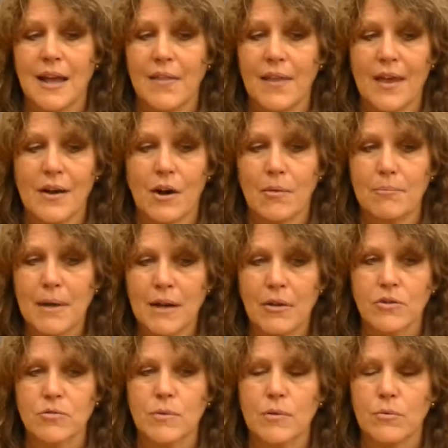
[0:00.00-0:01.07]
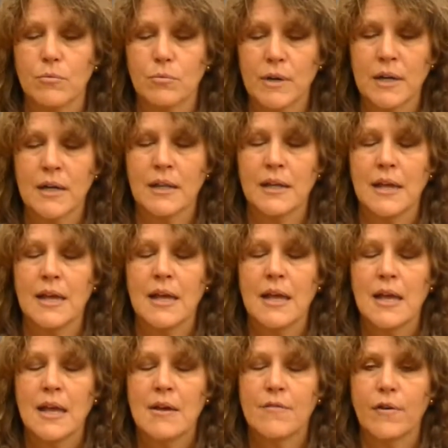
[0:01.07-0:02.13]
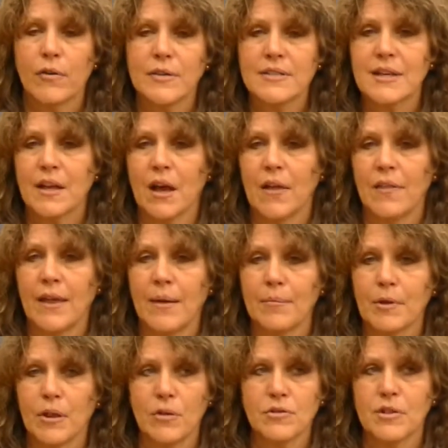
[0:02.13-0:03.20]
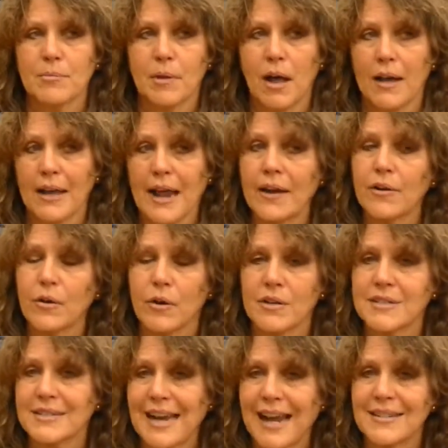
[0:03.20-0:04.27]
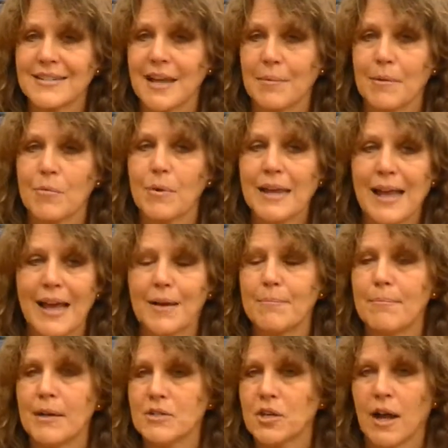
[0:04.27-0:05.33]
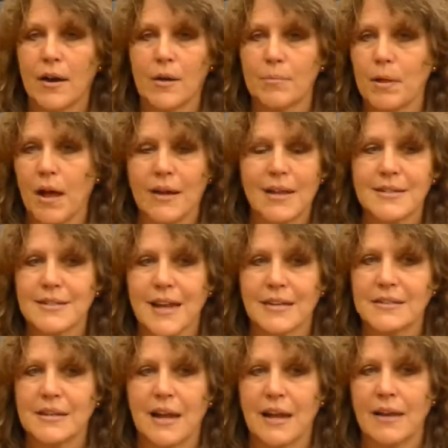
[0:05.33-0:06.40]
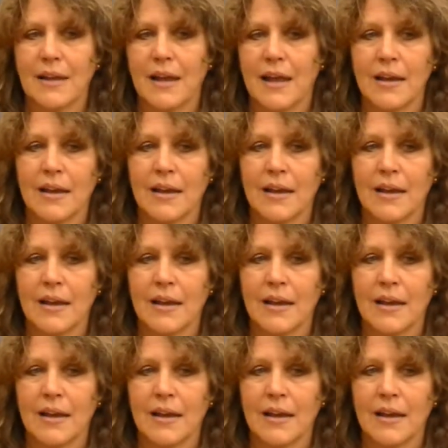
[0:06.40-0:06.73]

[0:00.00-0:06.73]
And then our middles, we were really focusing on them closing the block. And I don't know our stats yet, but we had a much higher blocking stat tonight.